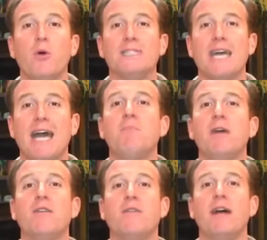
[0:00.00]
who attend
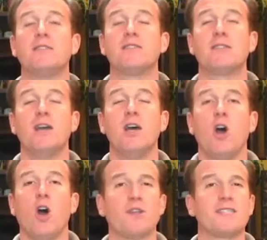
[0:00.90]
big events
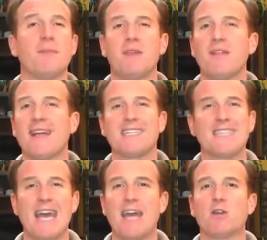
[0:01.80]
are something like
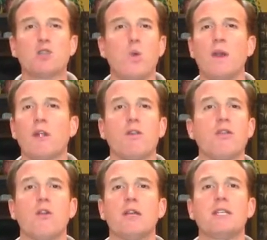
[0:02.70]
10 or 20 or
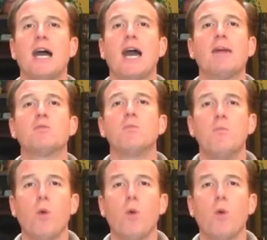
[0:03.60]
30 times